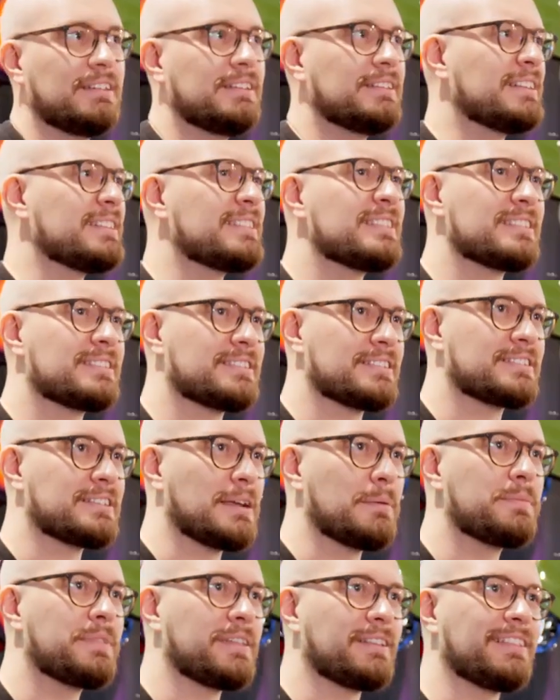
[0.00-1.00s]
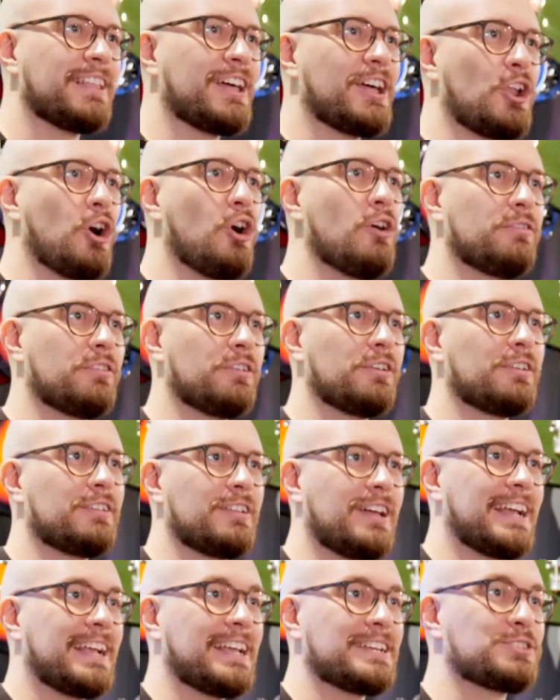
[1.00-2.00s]
and this is something that
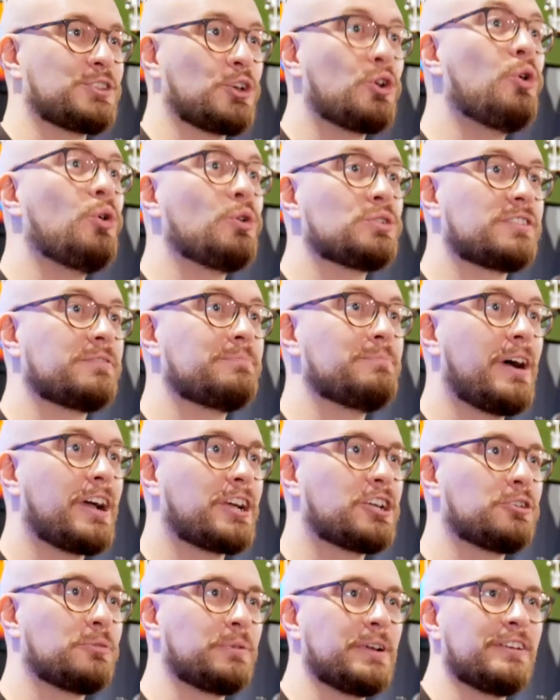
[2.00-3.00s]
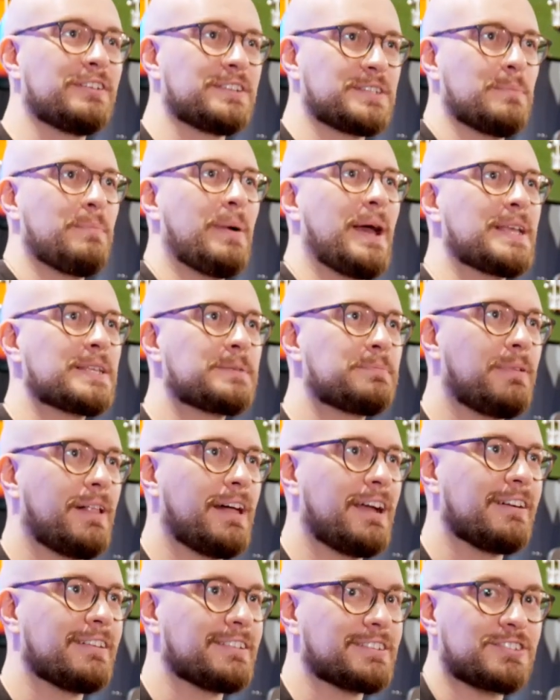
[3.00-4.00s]
over, I guess, the course of my career as a bass
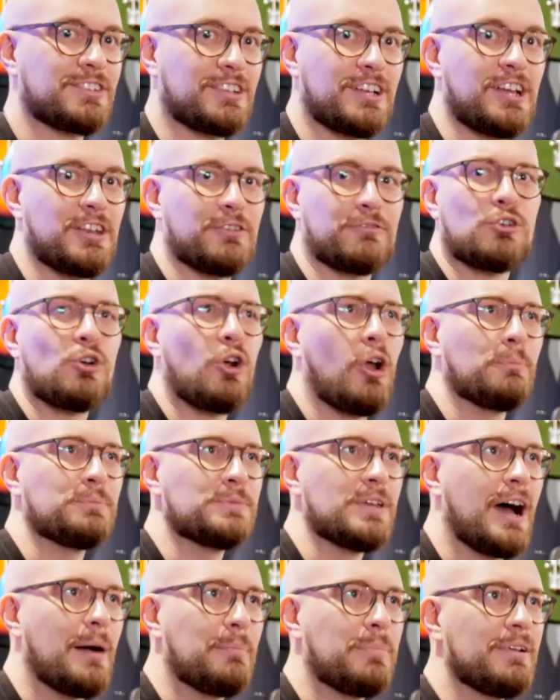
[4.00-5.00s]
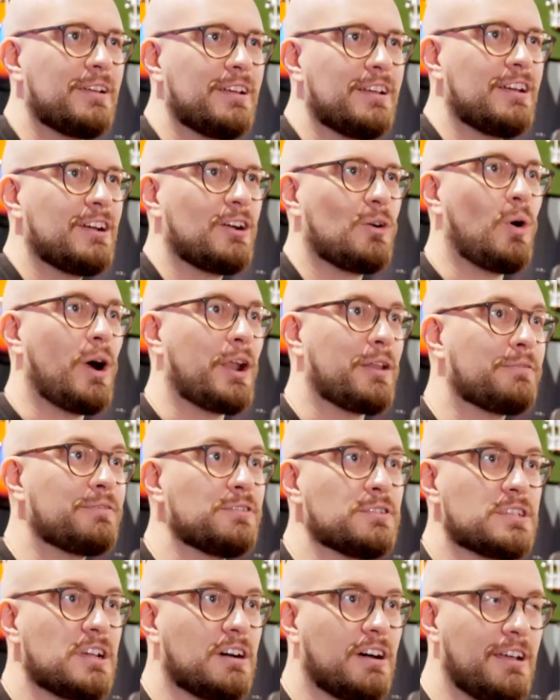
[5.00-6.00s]
player, it's kind of cropped up quite a
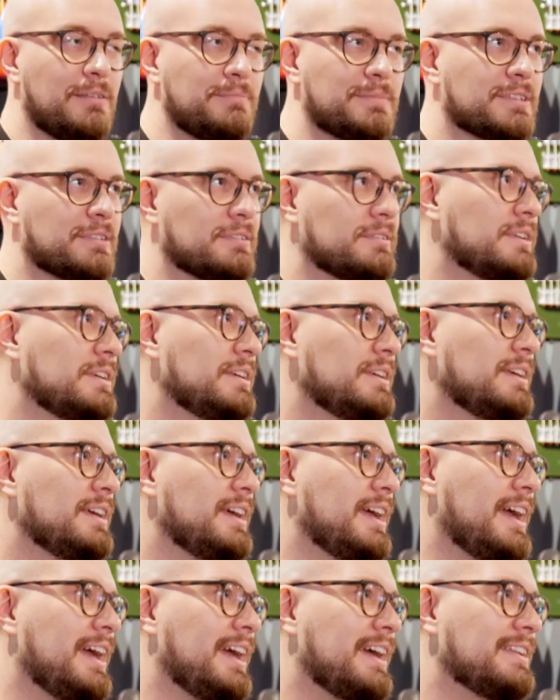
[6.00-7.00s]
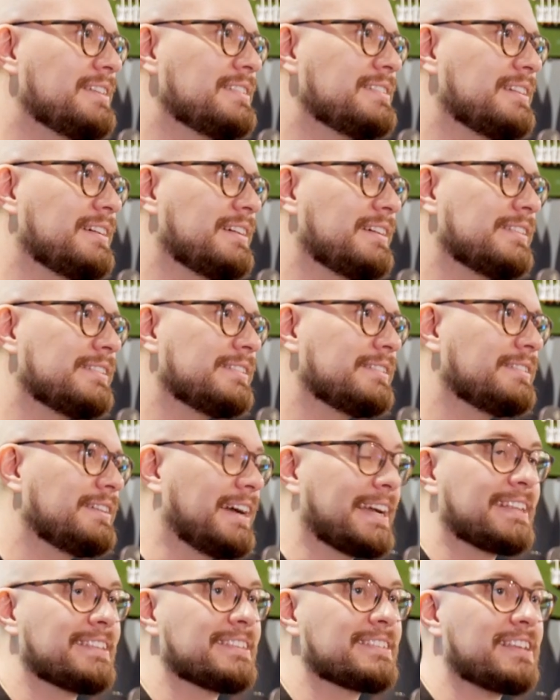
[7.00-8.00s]
few times. And
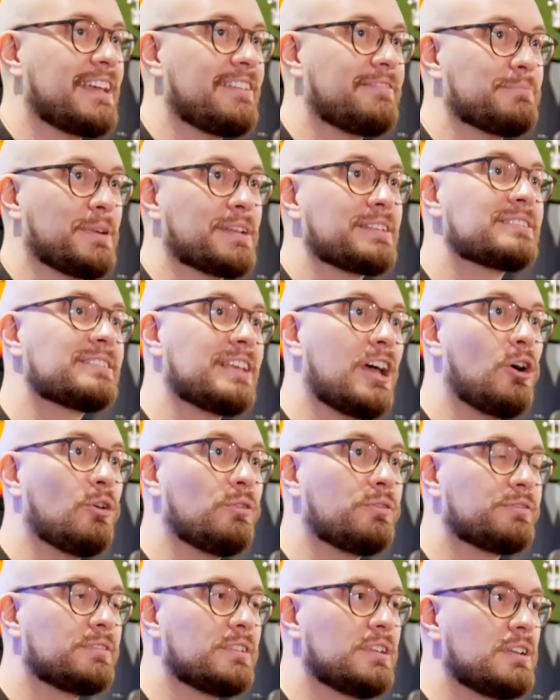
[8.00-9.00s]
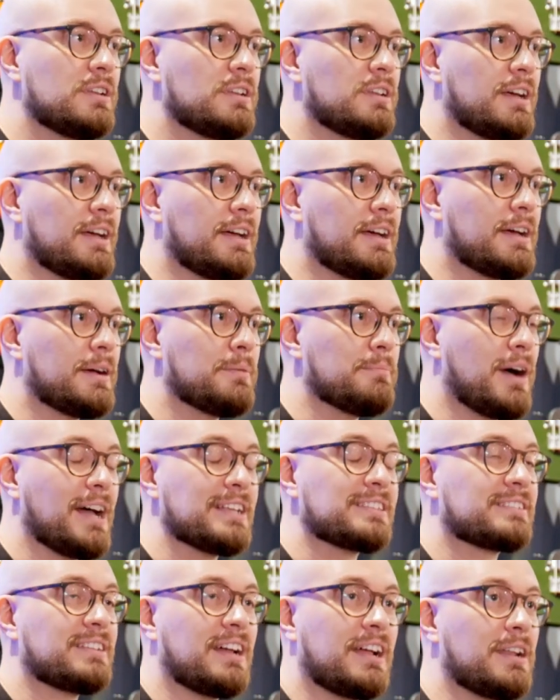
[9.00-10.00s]
I can say for myself,
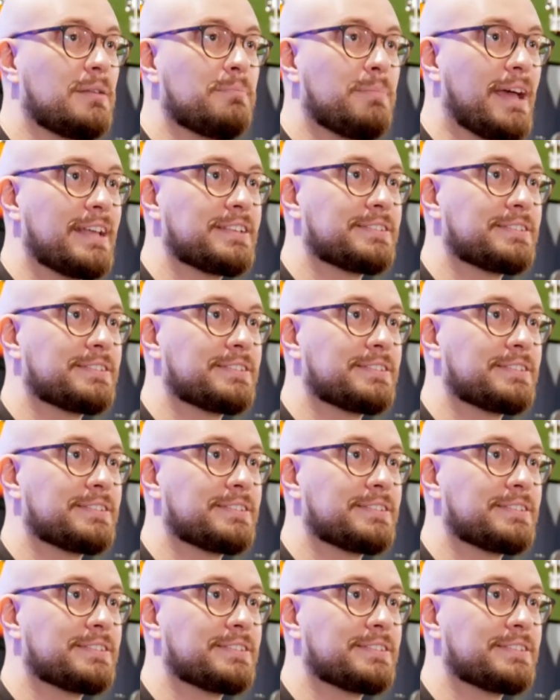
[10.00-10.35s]
I started